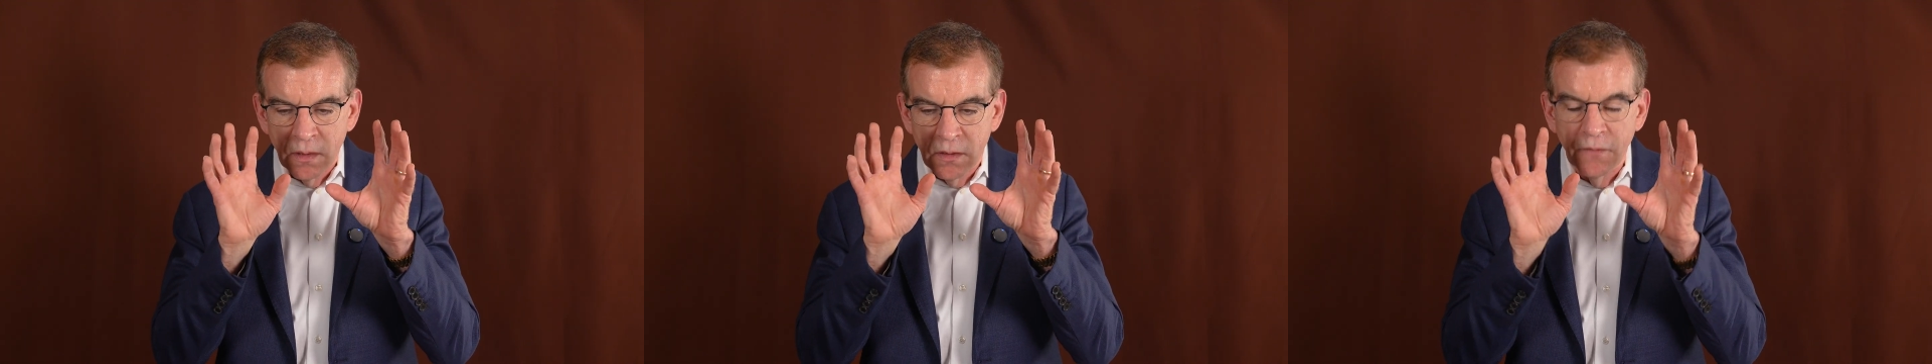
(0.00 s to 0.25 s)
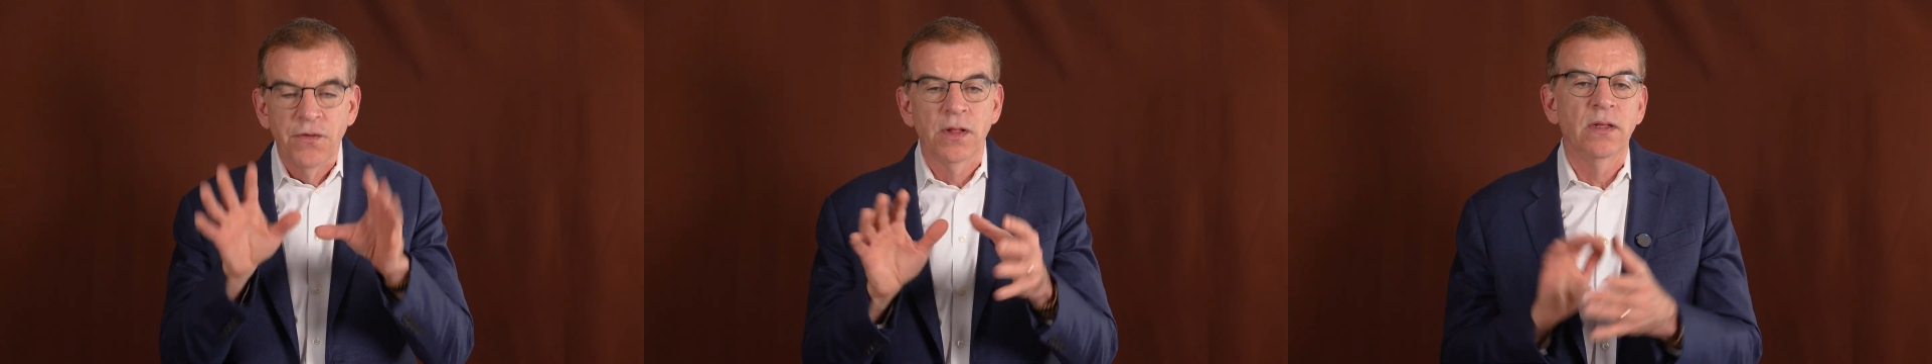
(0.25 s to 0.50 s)

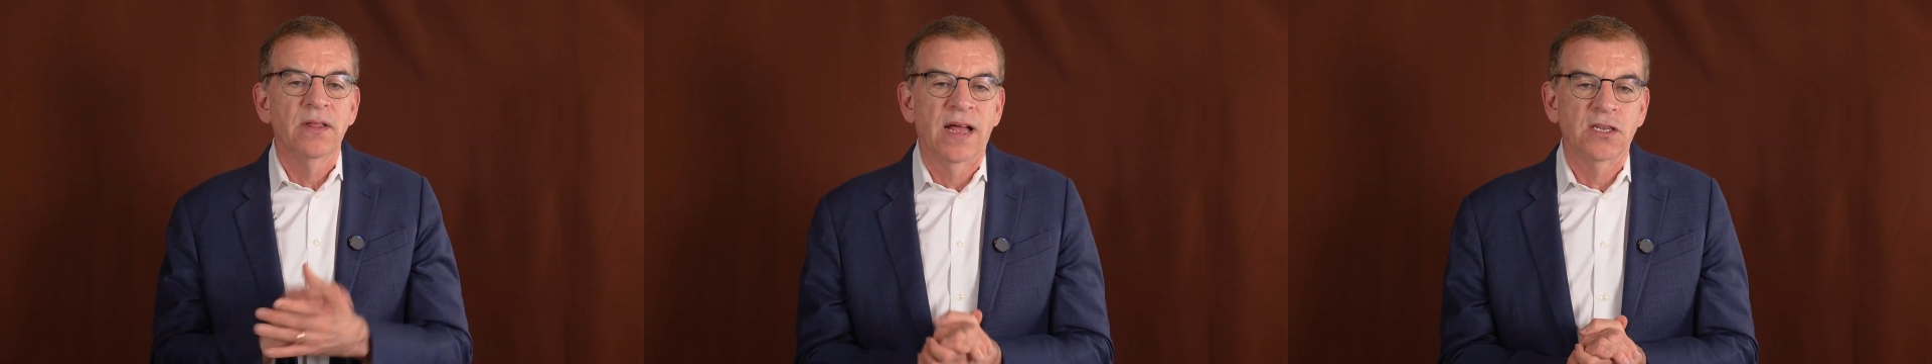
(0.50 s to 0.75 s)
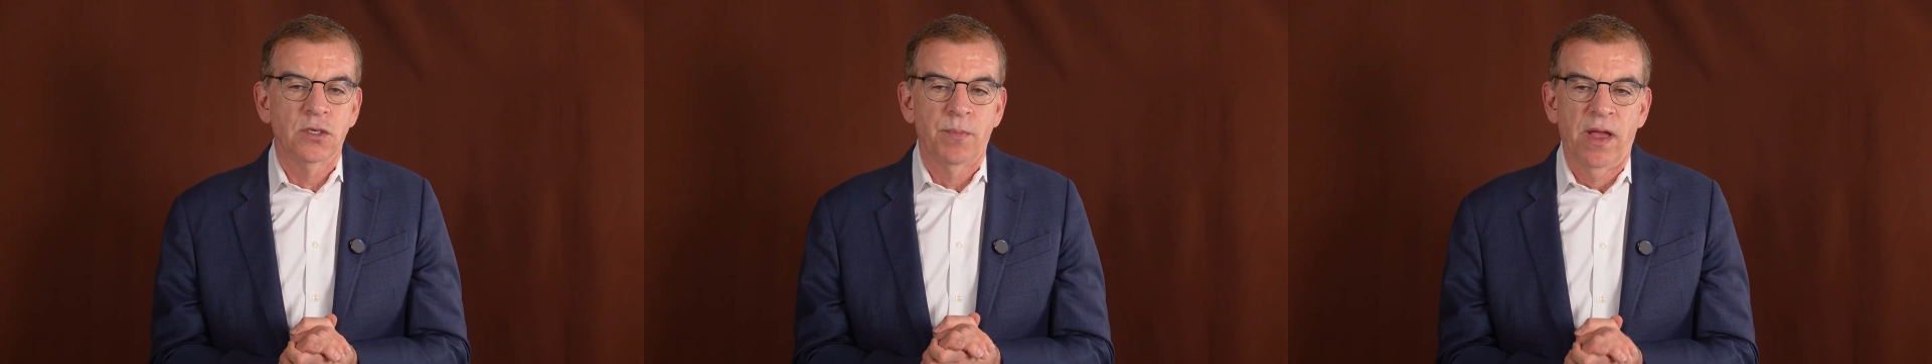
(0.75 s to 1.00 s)
to fill in
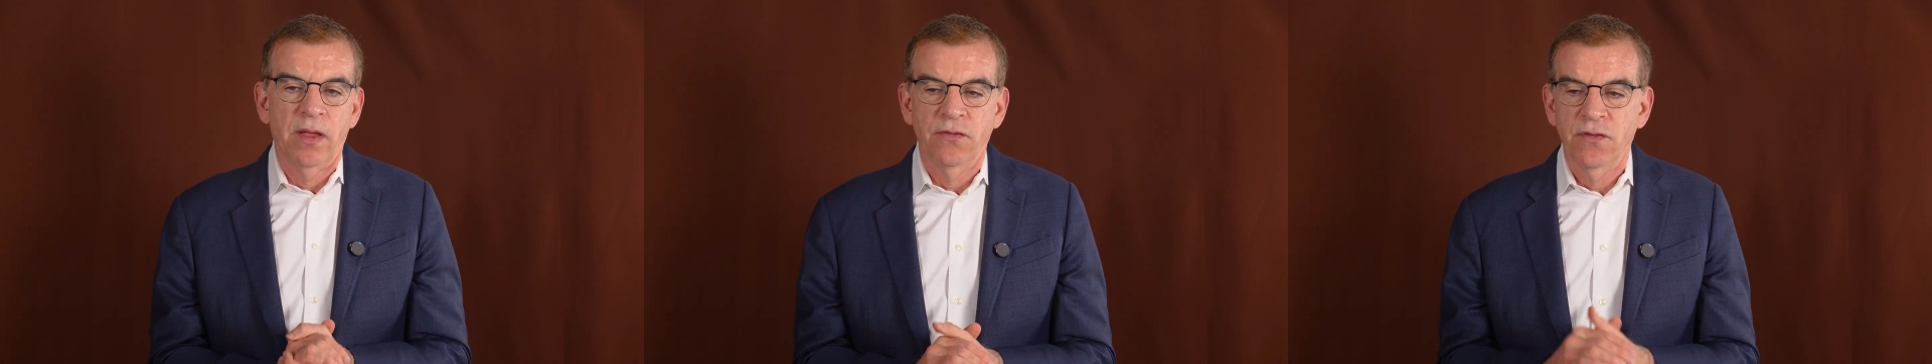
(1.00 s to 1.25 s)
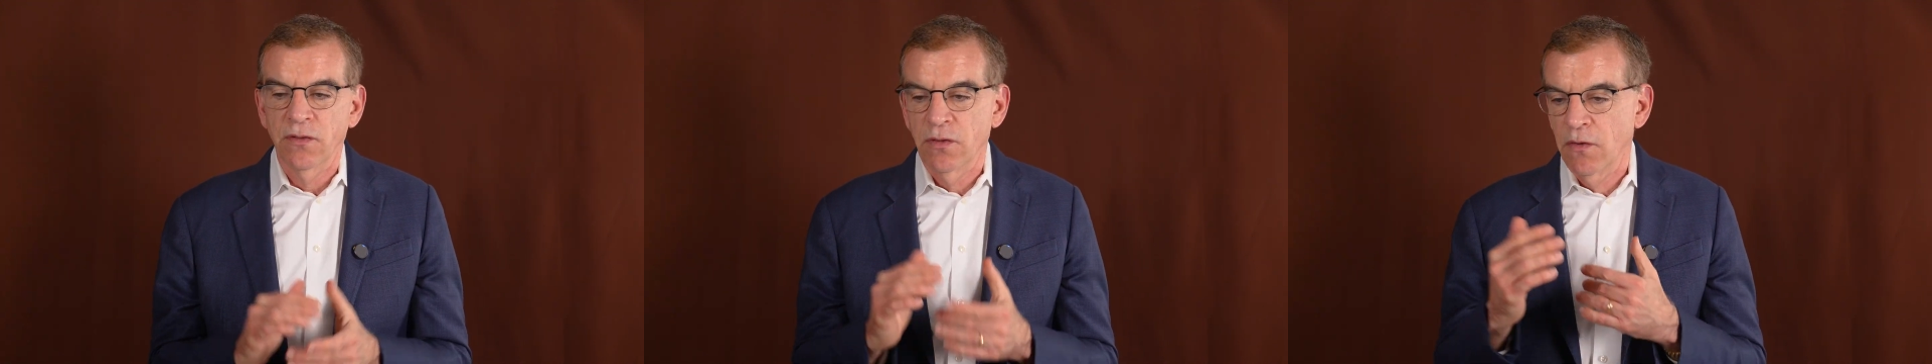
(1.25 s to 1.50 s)
that
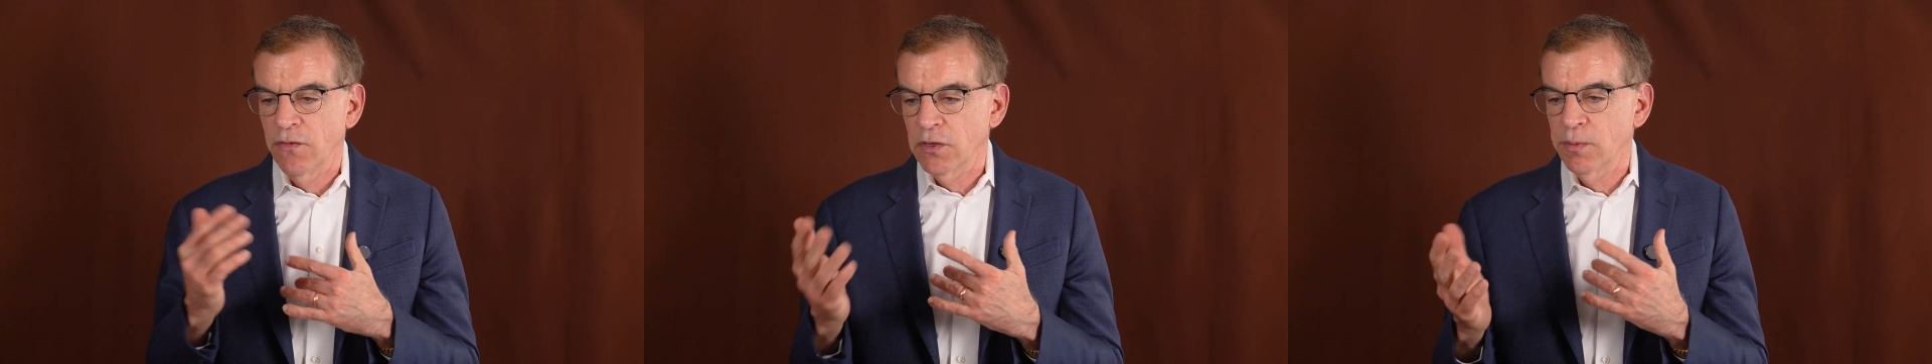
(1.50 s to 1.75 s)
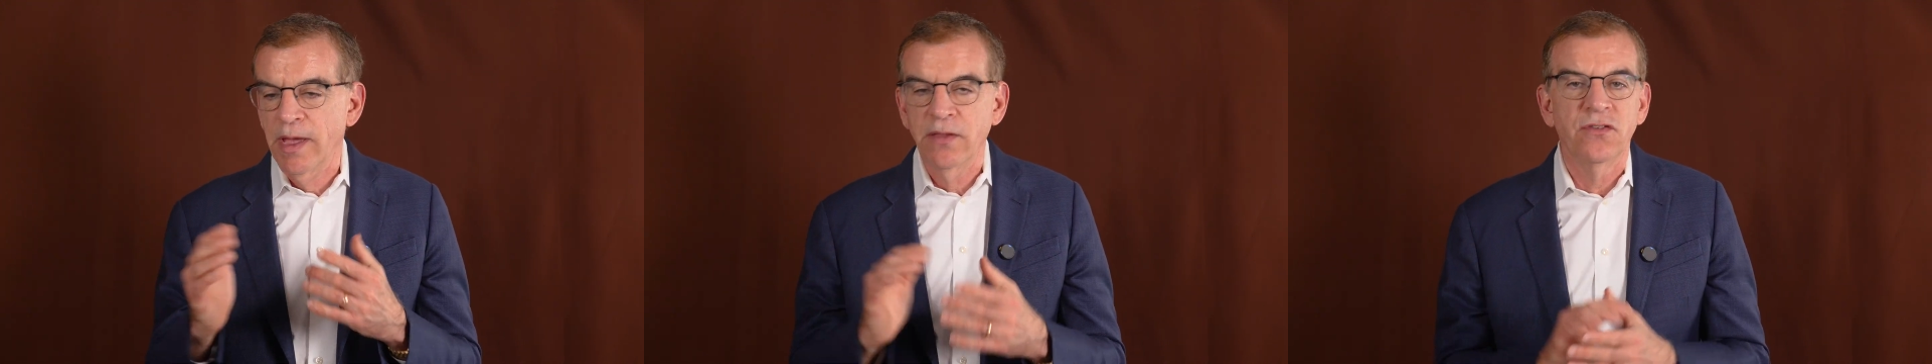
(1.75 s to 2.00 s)
space. And so if a
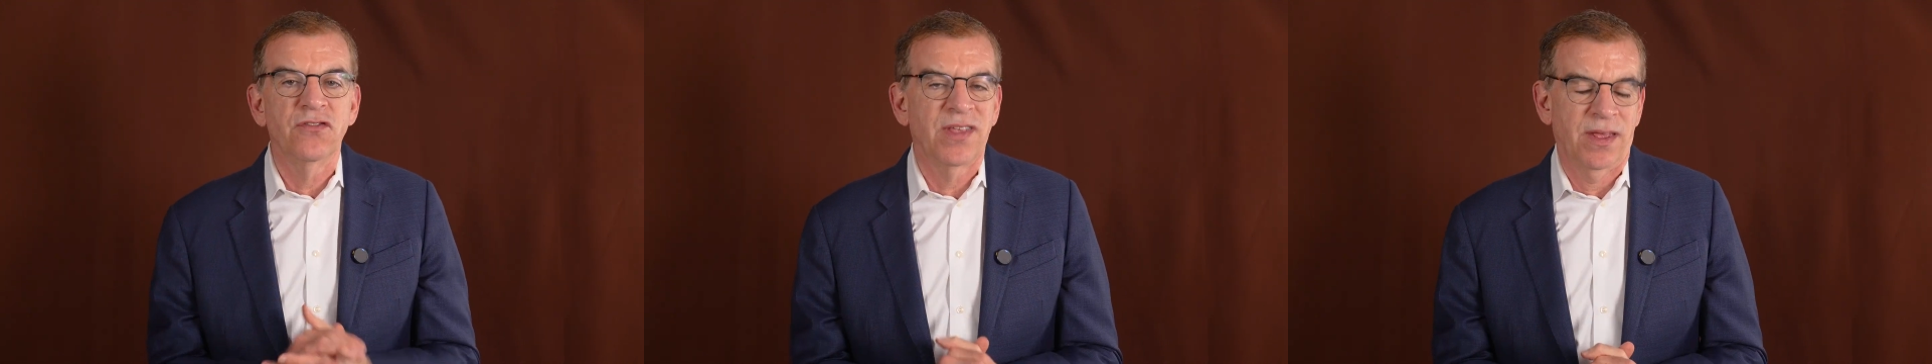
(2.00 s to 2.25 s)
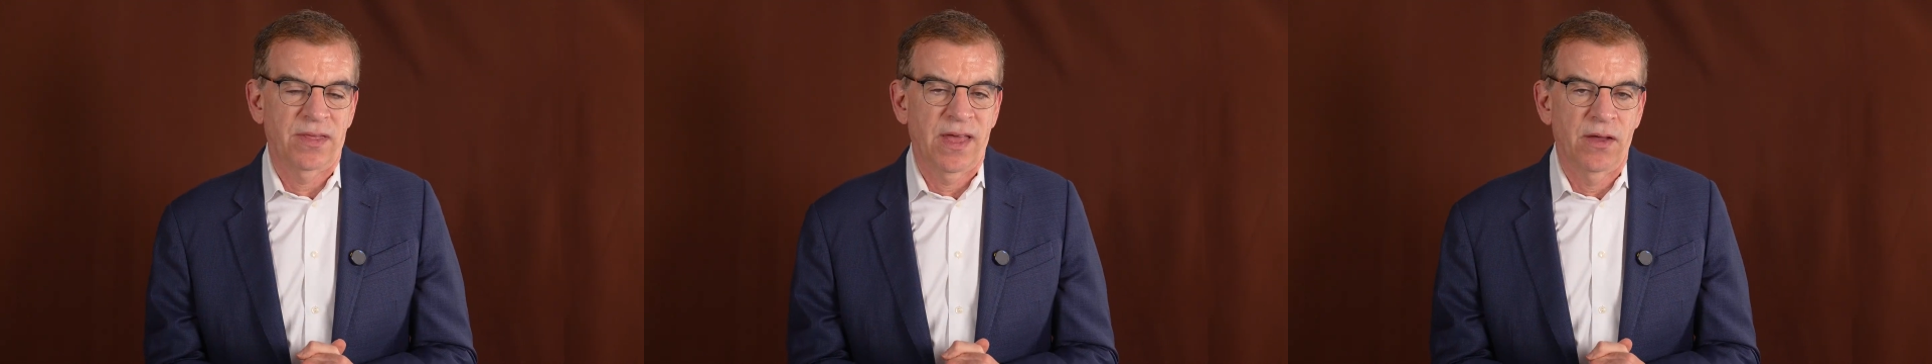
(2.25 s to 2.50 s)
space is
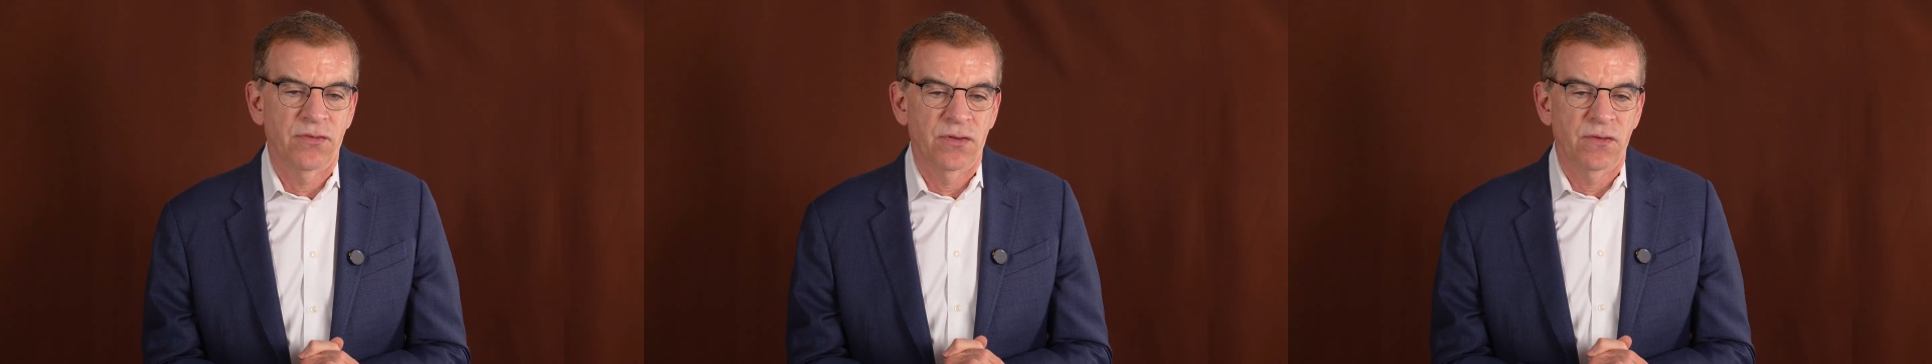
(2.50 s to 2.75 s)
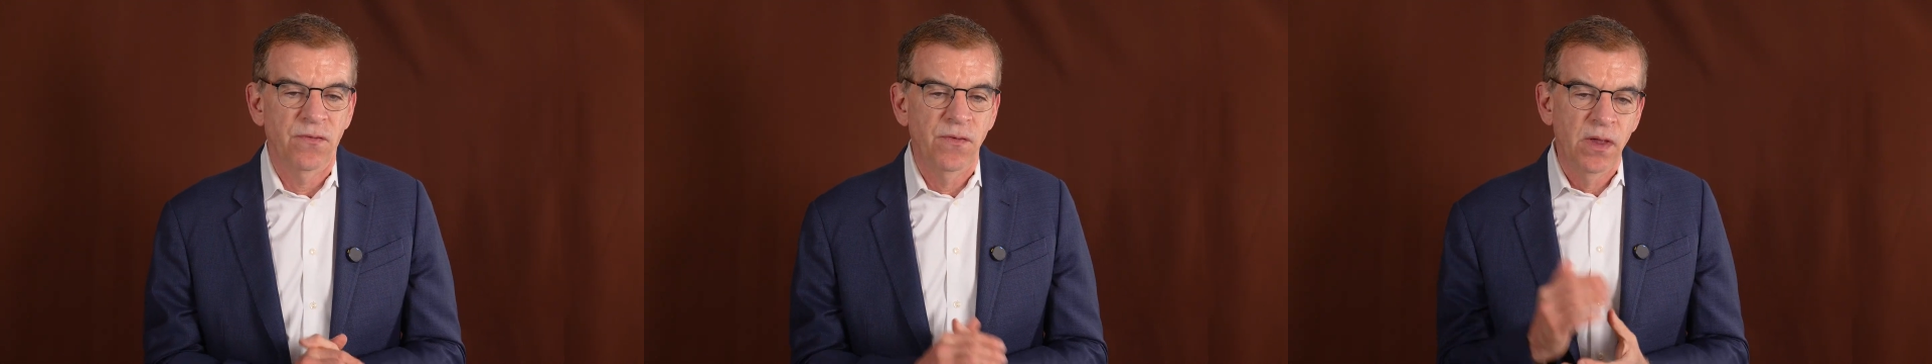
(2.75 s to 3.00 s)

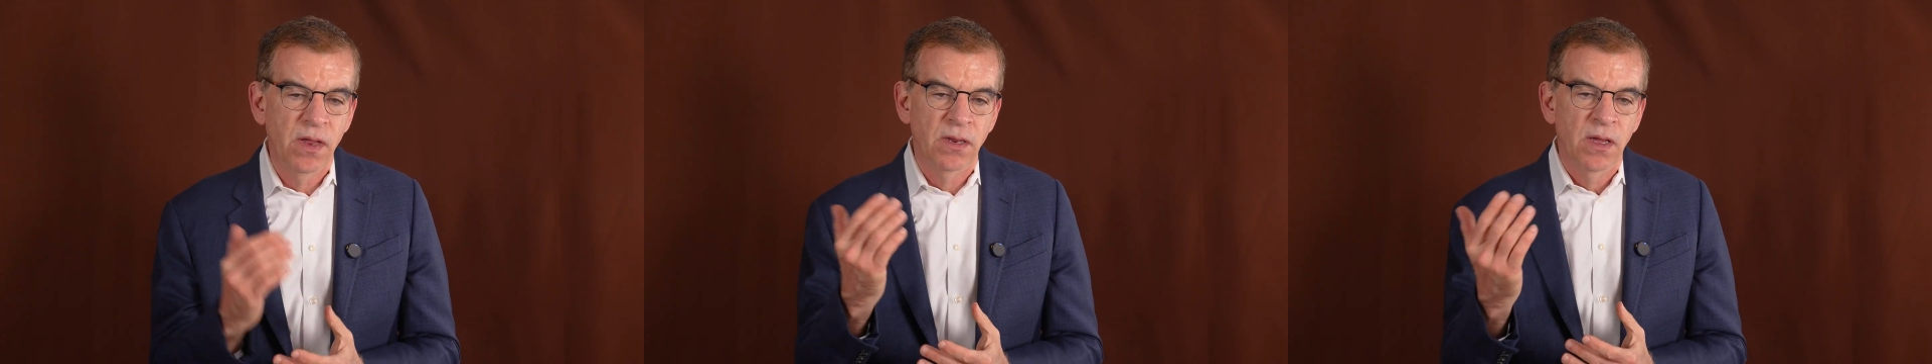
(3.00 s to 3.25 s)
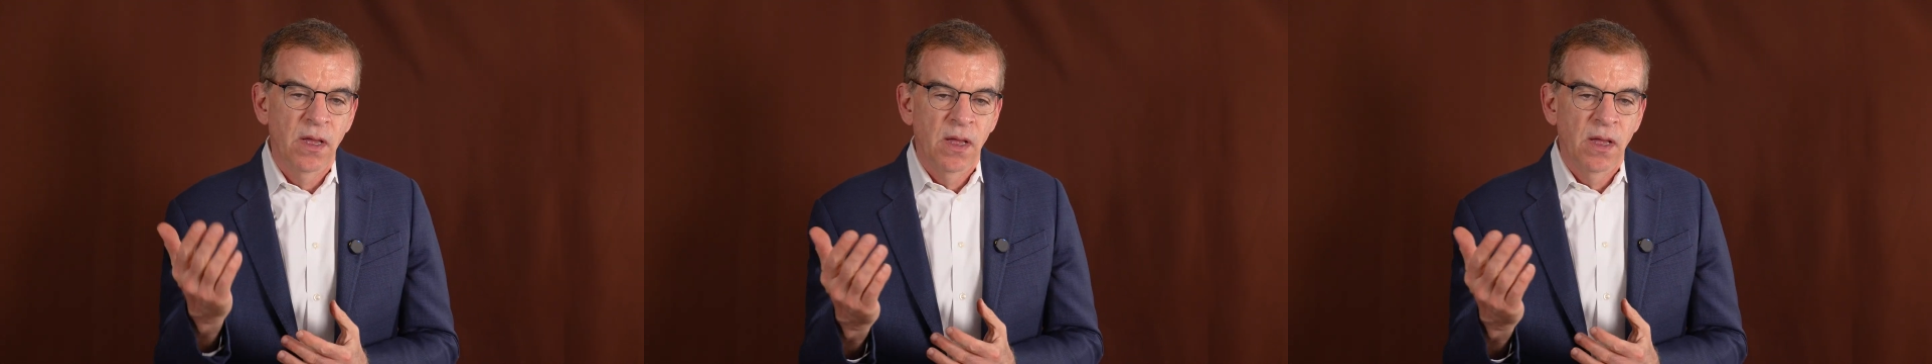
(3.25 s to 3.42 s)
10,000 feet